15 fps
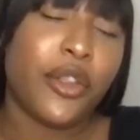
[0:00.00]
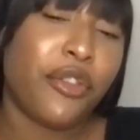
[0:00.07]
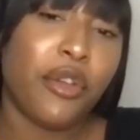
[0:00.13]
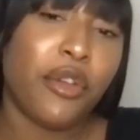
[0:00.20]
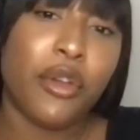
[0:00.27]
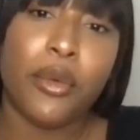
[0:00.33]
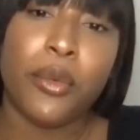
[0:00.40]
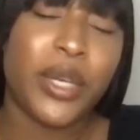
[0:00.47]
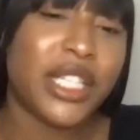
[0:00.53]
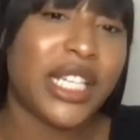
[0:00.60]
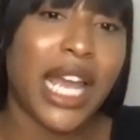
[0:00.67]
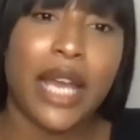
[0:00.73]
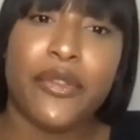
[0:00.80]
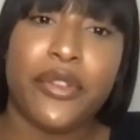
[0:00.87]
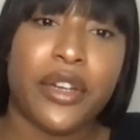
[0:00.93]
through
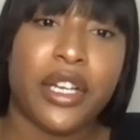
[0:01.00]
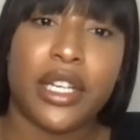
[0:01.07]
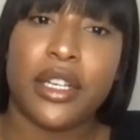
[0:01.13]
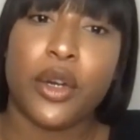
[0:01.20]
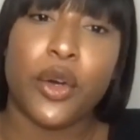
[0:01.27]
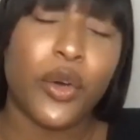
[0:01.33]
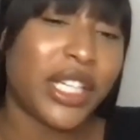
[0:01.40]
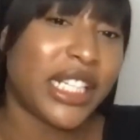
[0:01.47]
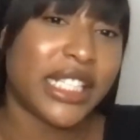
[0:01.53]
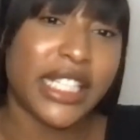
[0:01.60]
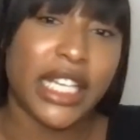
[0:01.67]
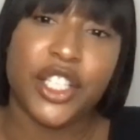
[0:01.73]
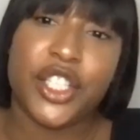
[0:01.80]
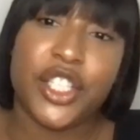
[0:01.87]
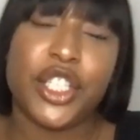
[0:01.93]
whichever
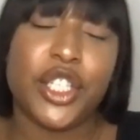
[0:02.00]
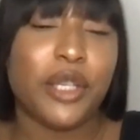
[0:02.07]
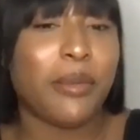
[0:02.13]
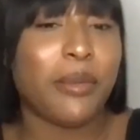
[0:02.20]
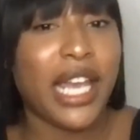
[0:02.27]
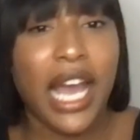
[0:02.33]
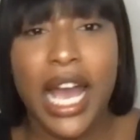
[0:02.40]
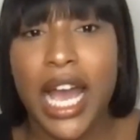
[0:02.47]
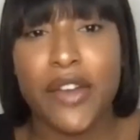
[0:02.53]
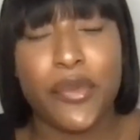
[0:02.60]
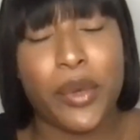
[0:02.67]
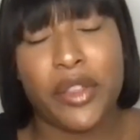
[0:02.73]
organization you may have,